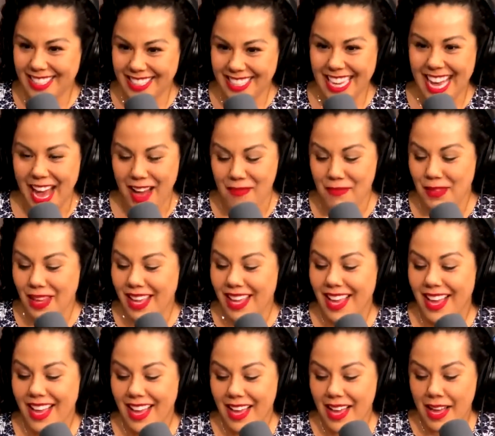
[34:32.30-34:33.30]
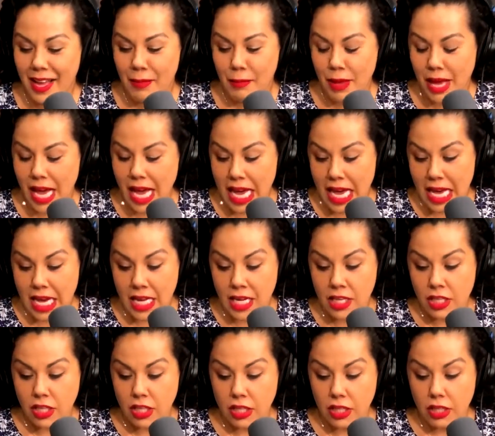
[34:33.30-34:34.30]
Yeah,
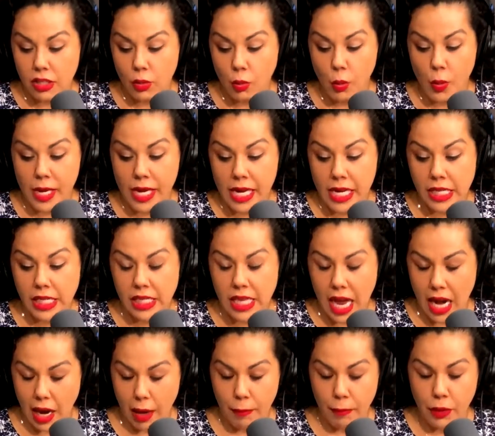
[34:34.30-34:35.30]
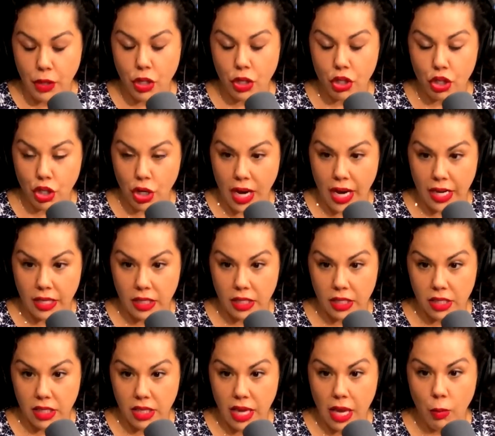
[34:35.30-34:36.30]
and we set up your
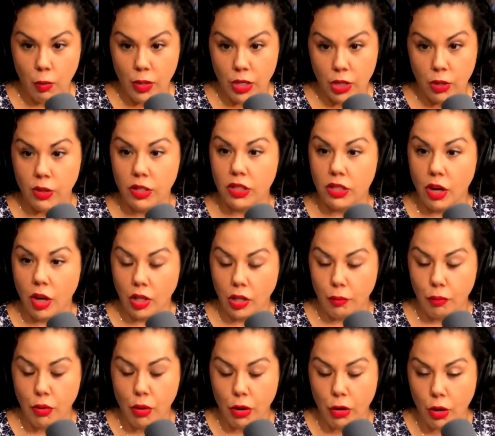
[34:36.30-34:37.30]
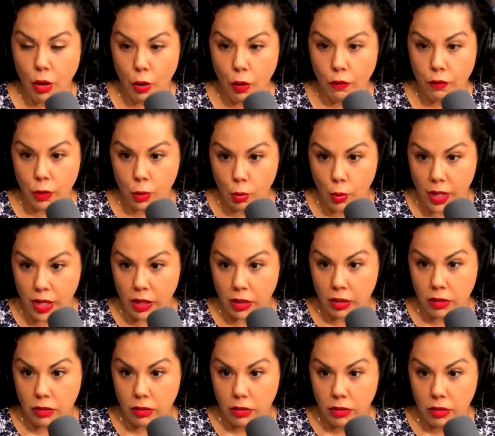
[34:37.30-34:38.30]
trust, and we do what's called a pour over
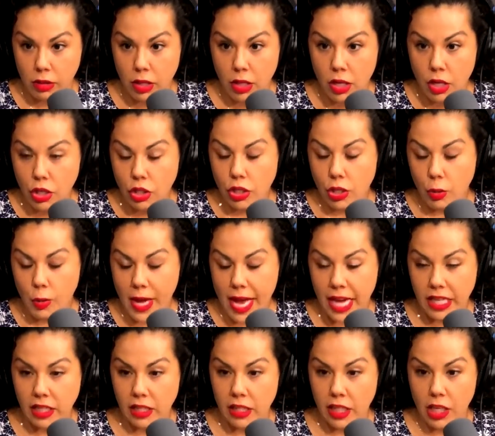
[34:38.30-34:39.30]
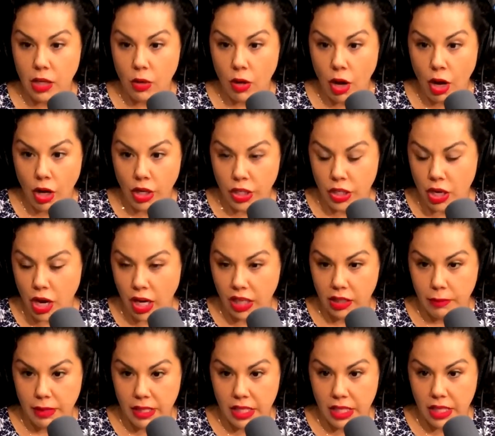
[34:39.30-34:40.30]
will. So we execute all your
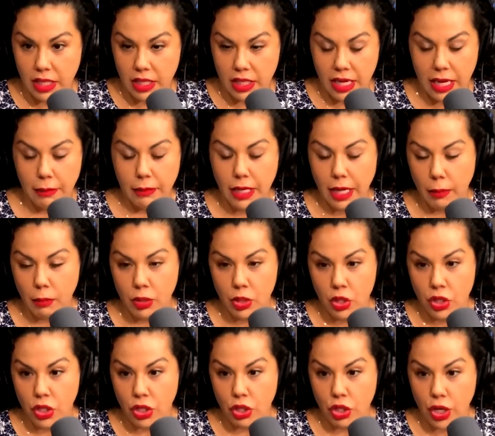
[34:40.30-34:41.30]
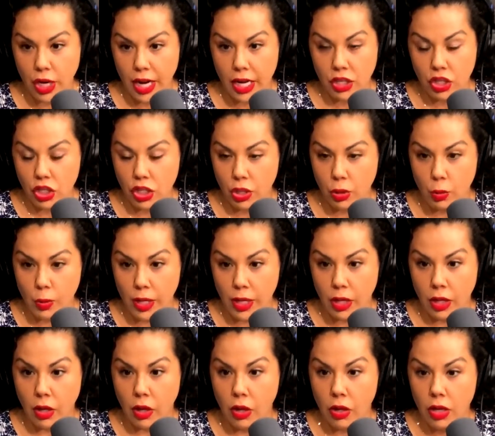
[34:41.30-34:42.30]
documents at the same time. We do your trust, your
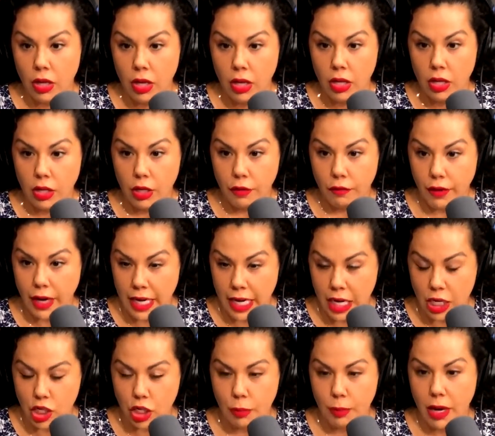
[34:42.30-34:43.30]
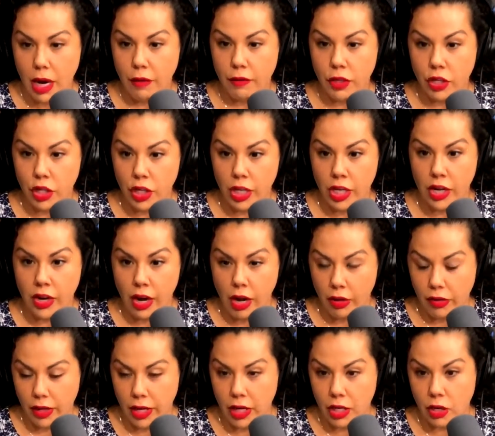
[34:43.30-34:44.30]
will, your financial power of attorney, your
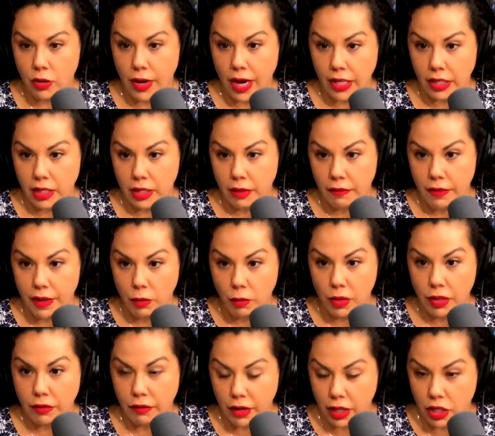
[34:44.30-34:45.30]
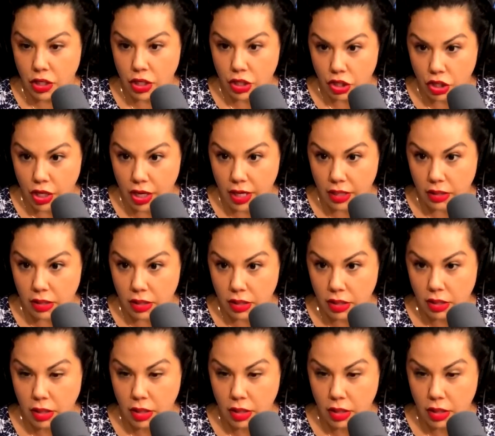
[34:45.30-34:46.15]
healthcare directive, and we fund your trust,